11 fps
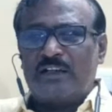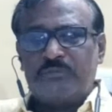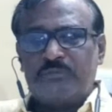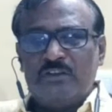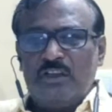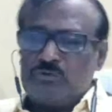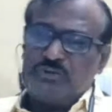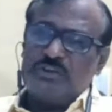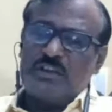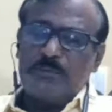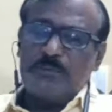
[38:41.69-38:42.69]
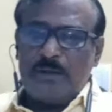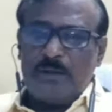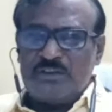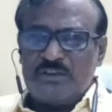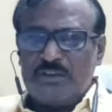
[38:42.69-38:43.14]
So he may
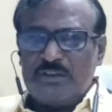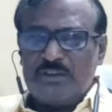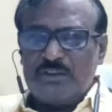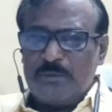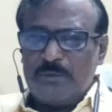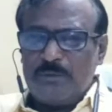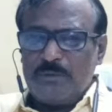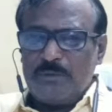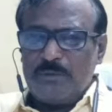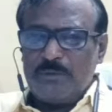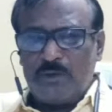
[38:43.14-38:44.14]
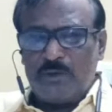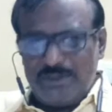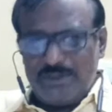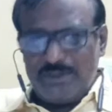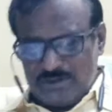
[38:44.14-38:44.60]
himself arrest, such a power is
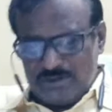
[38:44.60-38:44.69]
given,